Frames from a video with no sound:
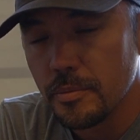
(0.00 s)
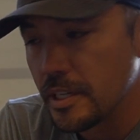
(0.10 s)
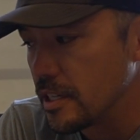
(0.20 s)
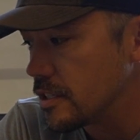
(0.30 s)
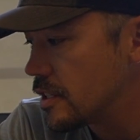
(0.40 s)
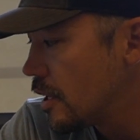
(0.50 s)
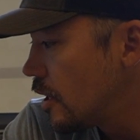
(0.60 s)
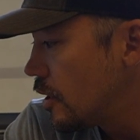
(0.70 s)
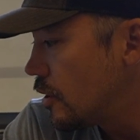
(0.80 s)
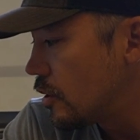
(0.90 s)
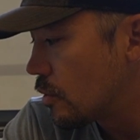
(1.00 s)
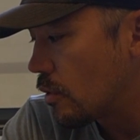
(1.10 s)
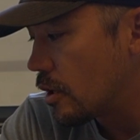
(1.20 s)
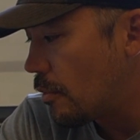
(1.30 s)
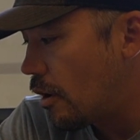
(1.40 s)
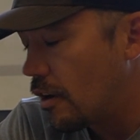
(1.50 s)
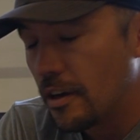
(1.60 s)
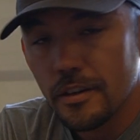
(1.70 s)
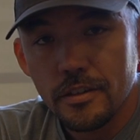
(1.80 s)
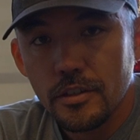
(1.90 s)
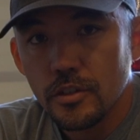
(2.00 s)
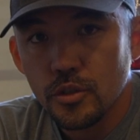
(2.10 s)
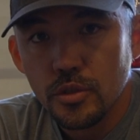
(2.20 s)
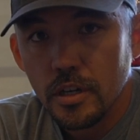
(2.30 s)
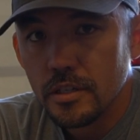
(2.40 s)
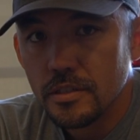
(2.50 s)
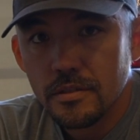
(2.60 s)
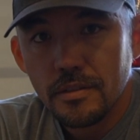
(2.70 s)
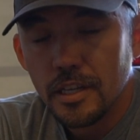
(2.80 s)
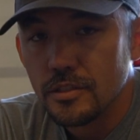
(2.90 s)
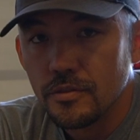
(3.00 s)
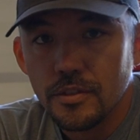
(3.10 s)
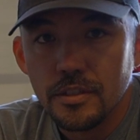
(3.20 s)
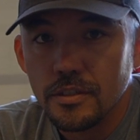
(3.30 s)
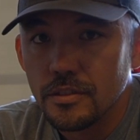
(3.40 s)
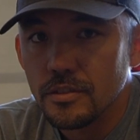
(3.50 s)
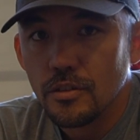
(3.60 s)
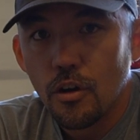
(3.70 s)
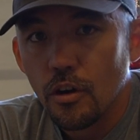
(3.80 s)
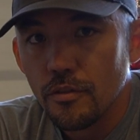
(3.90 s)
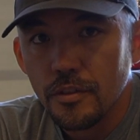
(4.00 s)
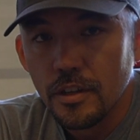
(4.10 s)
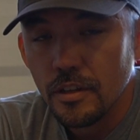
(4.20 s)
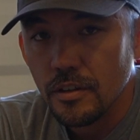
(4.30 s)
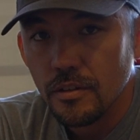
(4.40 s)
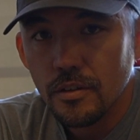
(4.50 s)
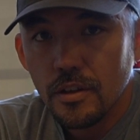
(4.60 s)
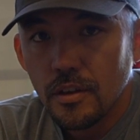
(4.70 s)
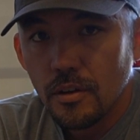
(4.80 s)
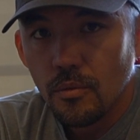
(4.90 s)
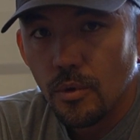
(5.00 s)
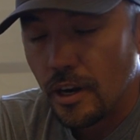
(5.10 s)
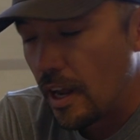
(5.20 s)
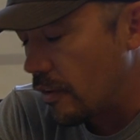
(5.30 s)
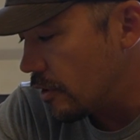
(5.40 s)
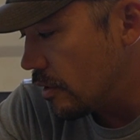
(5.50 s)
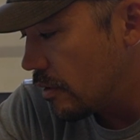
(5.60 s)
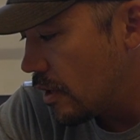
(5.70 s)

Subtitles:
because you can run them on your trucks, SUVs, RV, what have you.